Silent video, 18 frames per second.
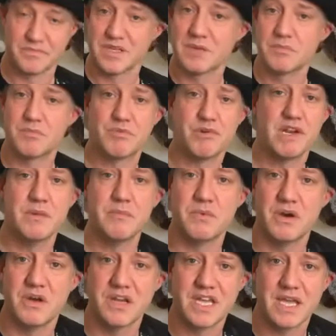Brilliant
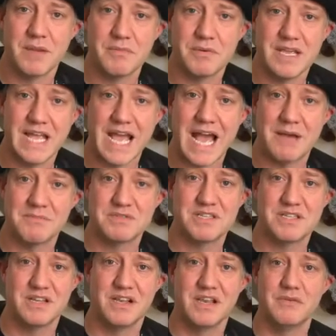work, Ebony.
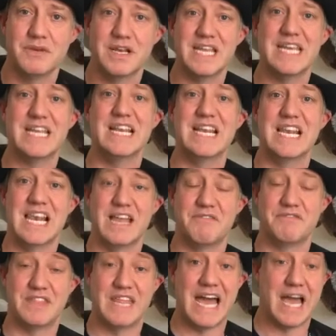Absolutely love
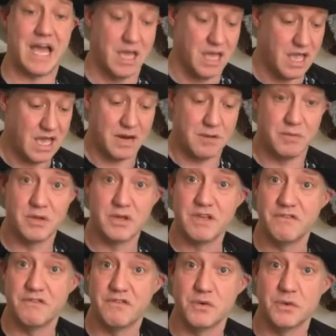that. And I'm looking
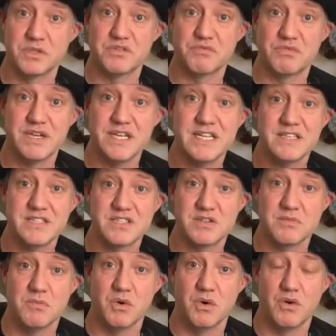forward to reading some
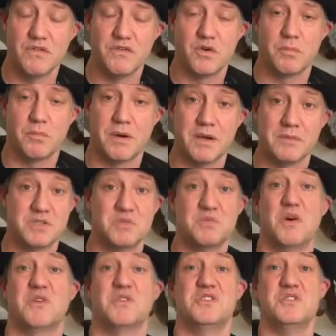more of your poems as well,
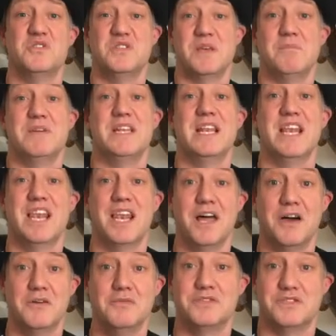because you sent me
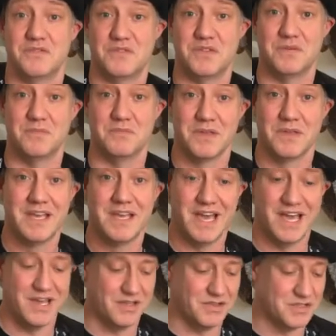loads of them
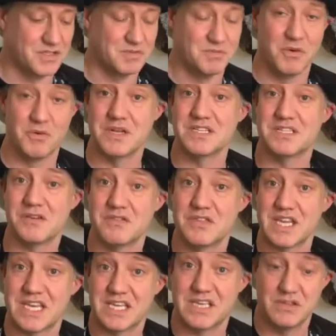this morning. So
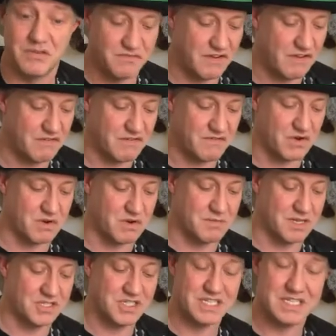thank you very, very
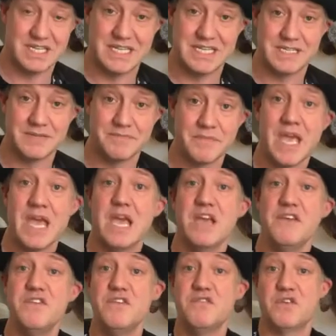much indeed. If
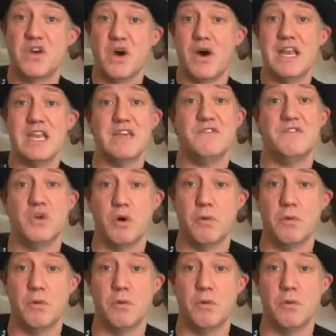you've got any of your